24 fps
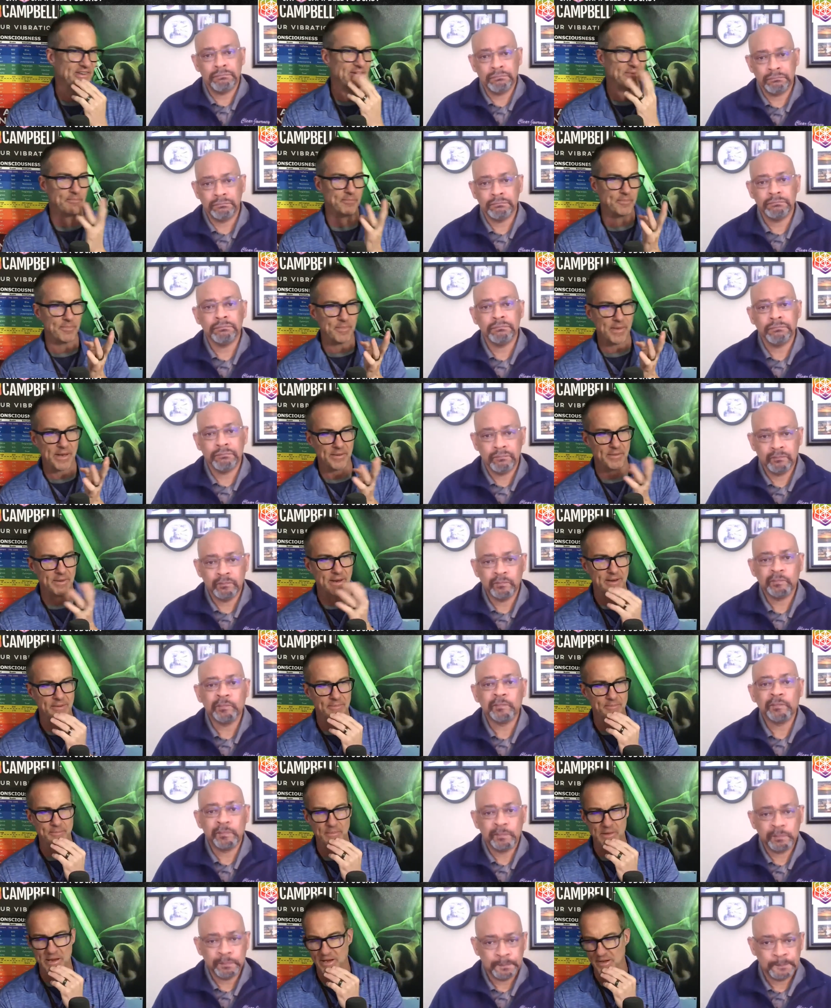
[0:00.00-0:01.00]
Speaker 1: and and
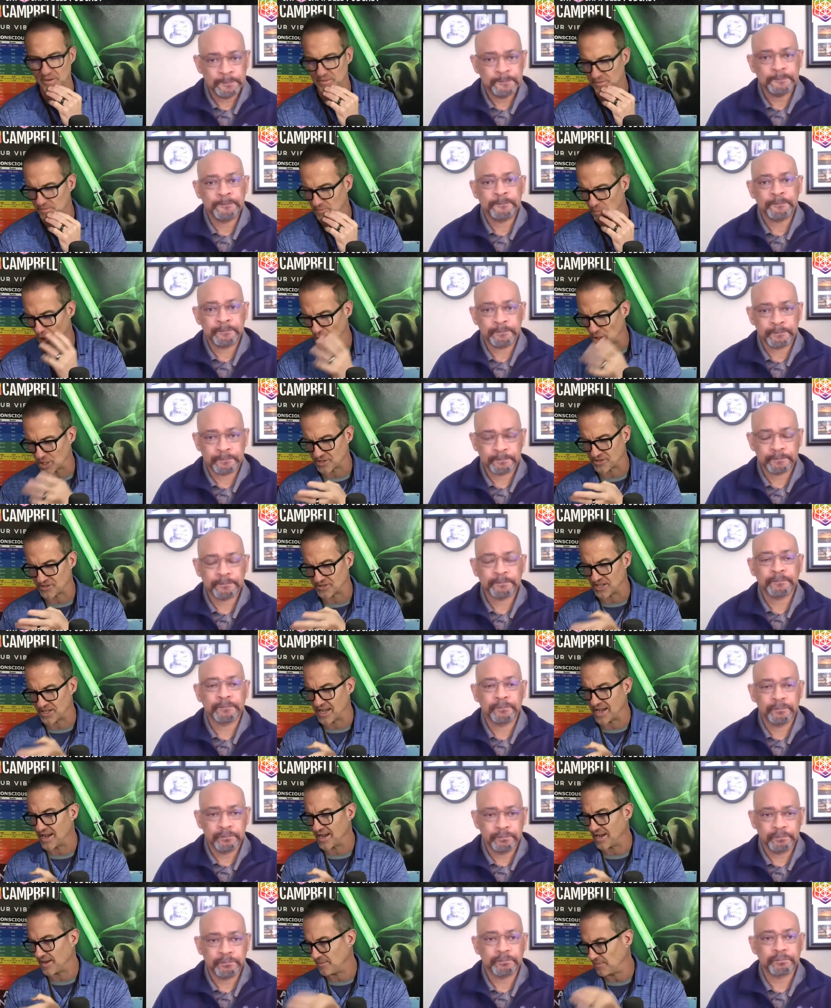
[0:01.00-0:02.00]
and, and books
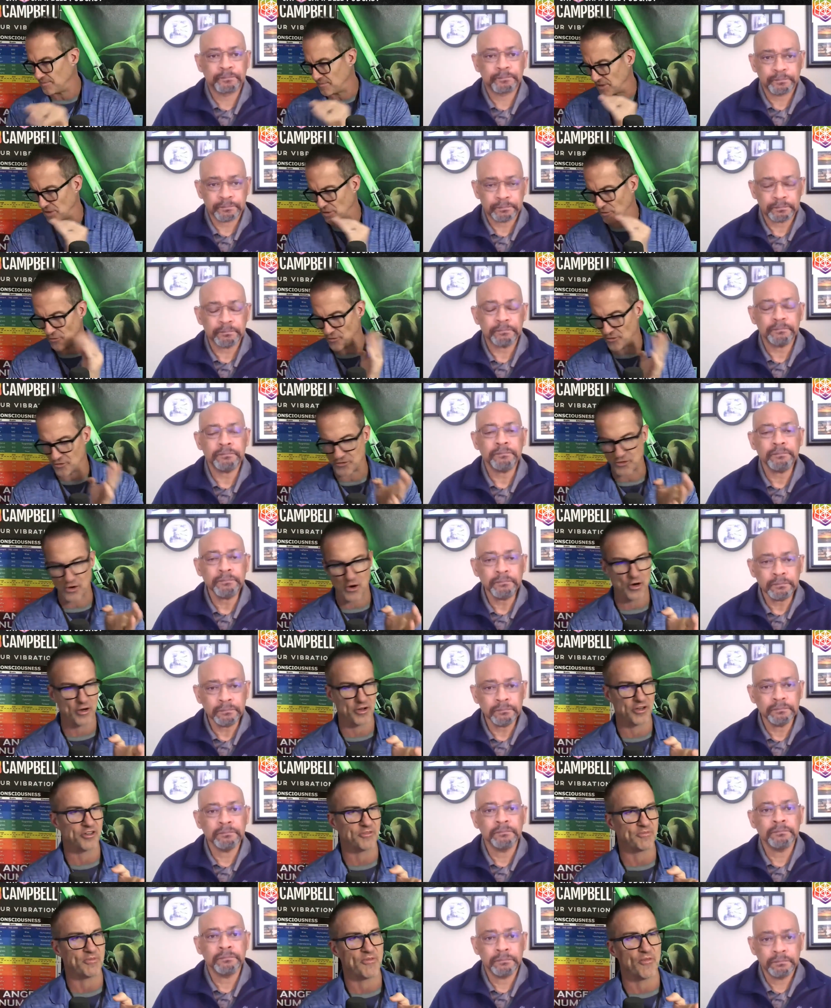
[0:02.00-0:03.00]
say, you know, there's
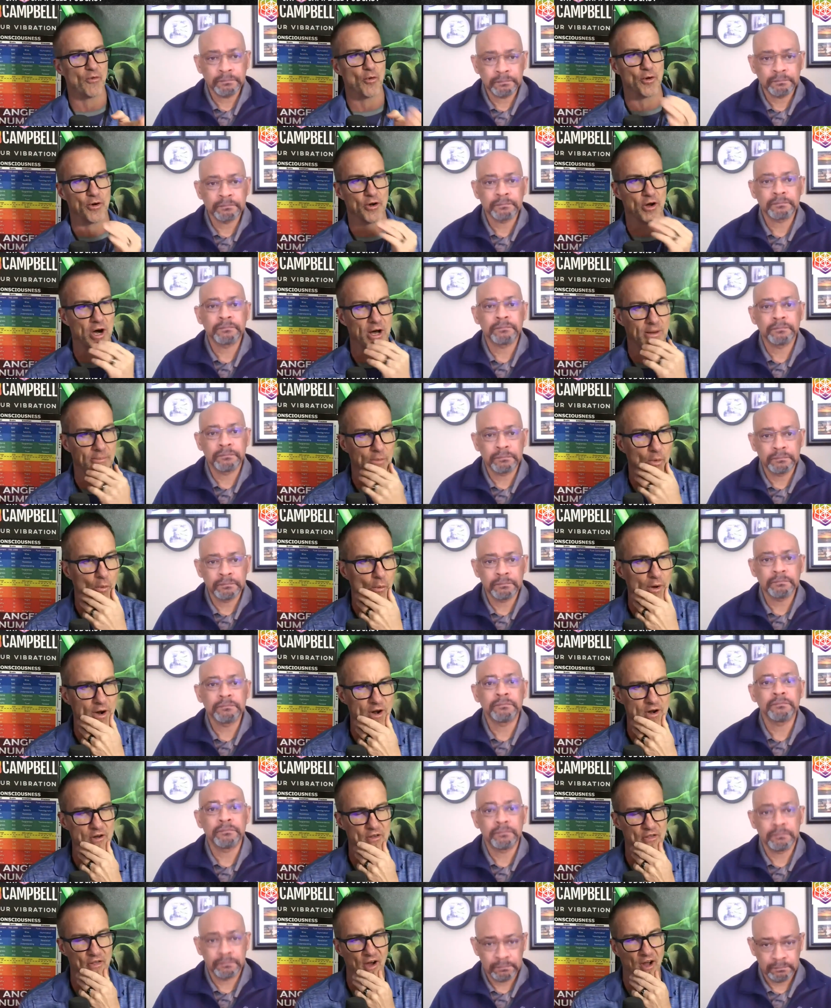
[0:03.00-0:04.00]
darkness before dawn. But what
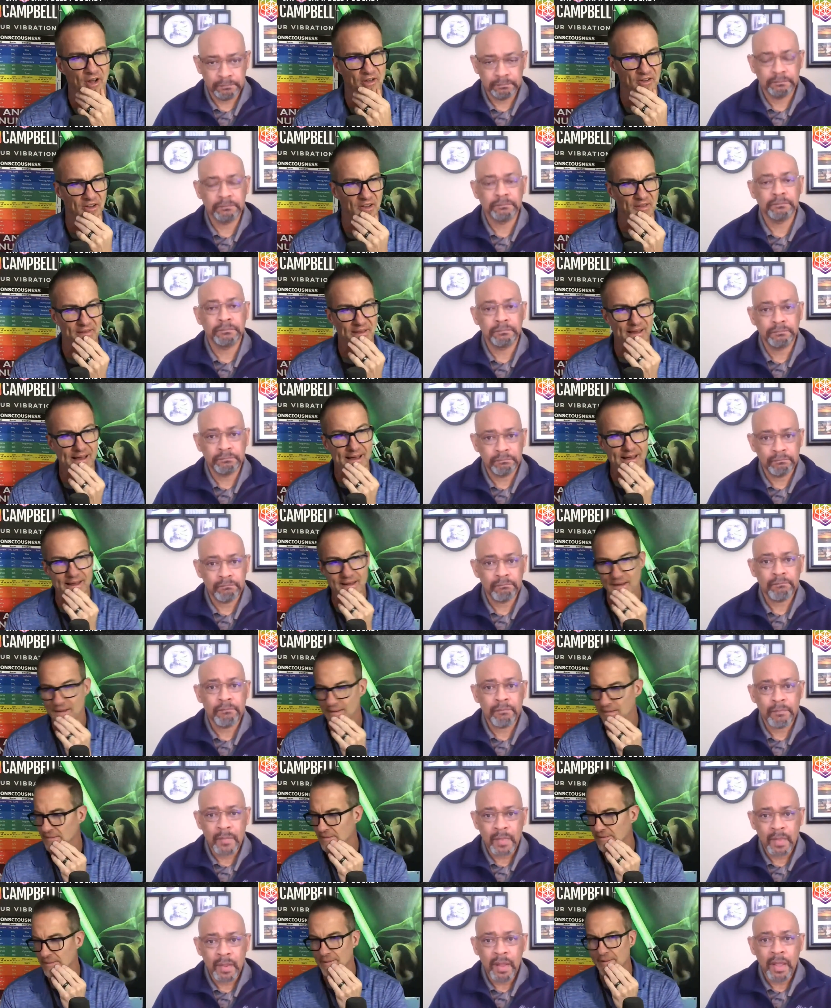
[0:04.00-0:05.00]
are your thoughts on that?
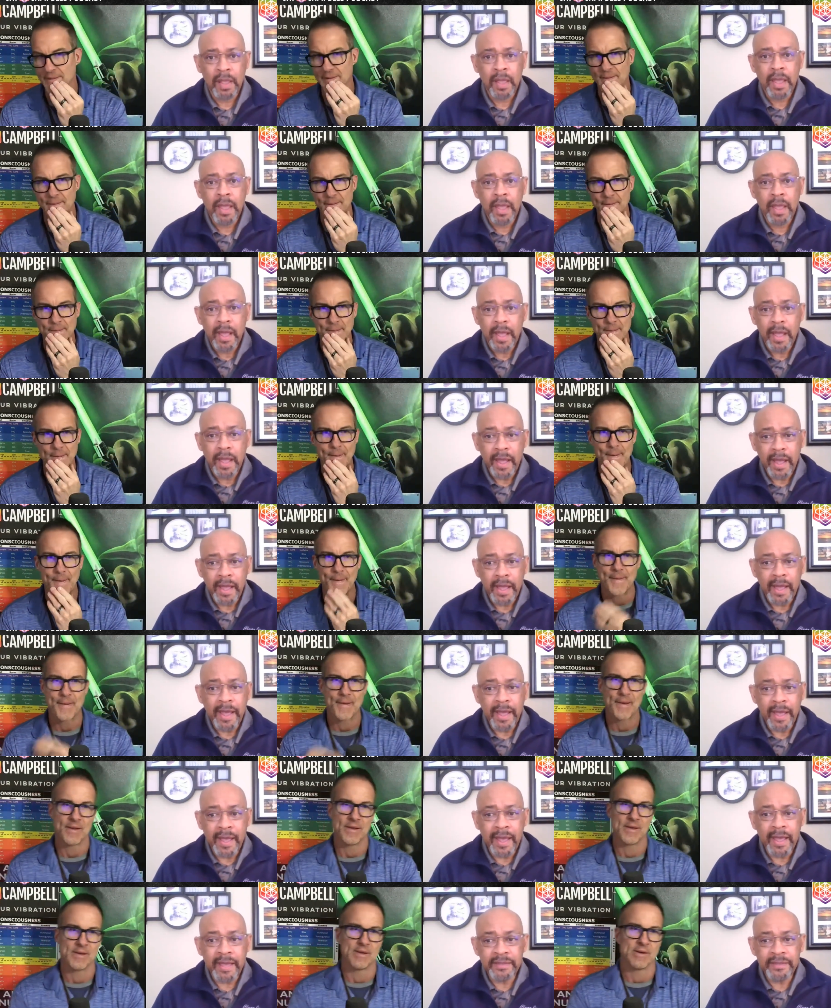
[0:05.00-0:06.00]

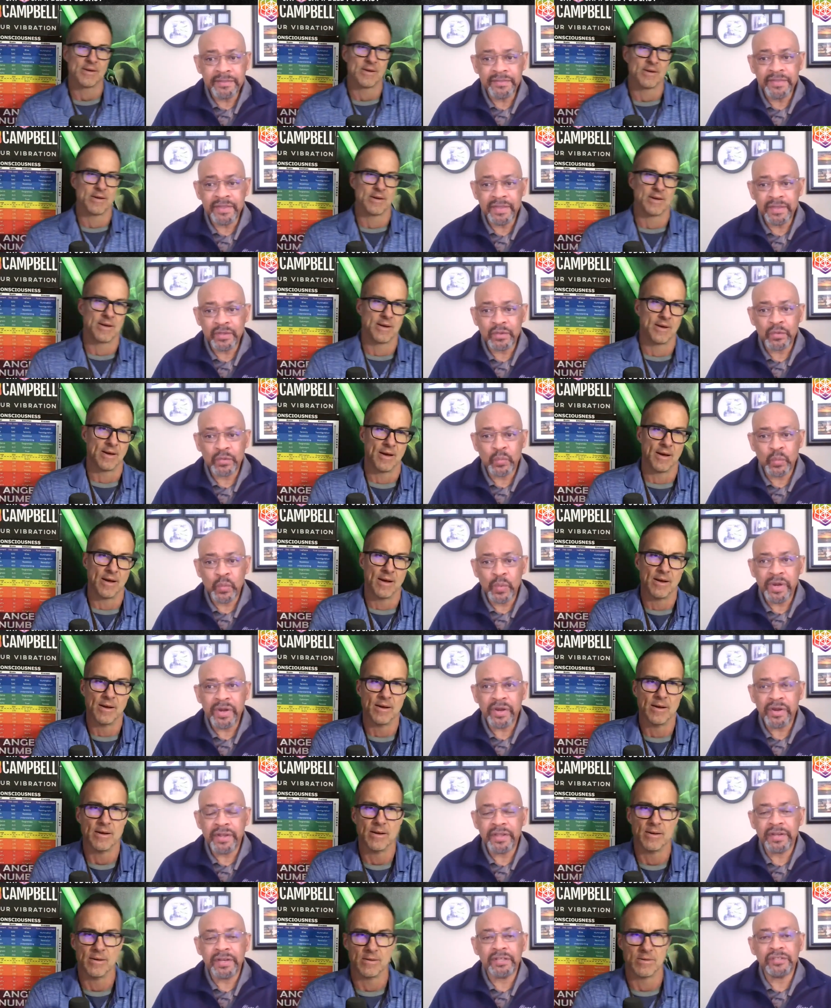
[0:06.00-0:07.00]
Speaker 2: I think
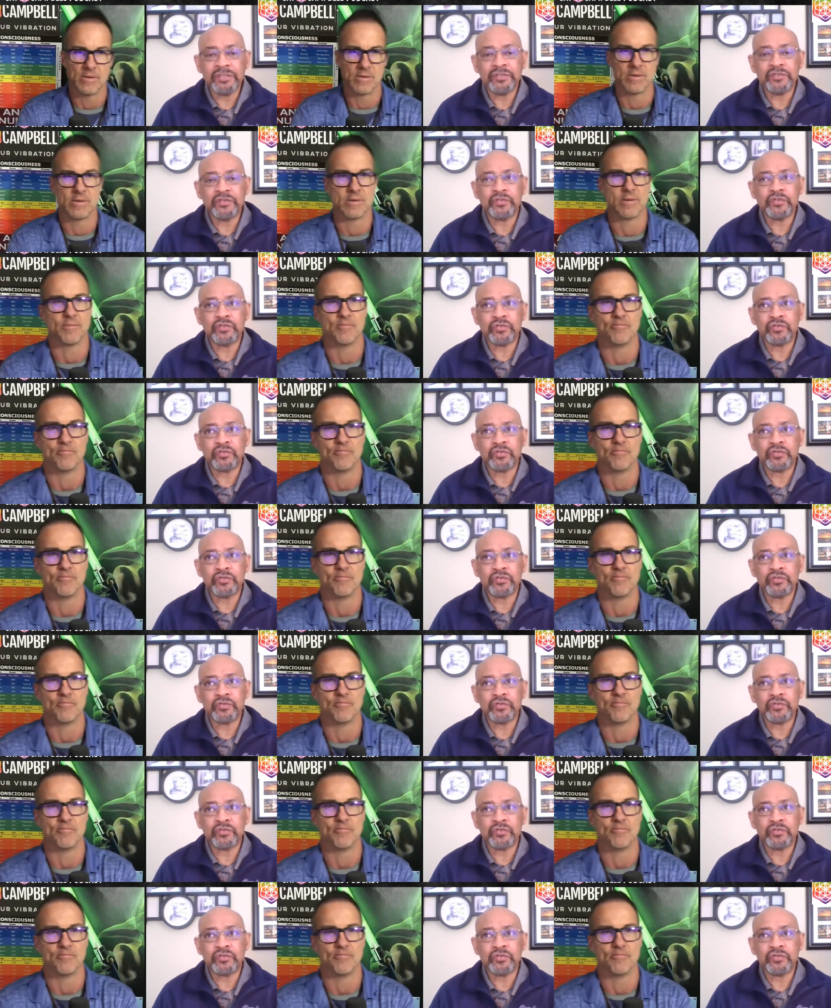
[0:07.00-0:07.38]
we're in a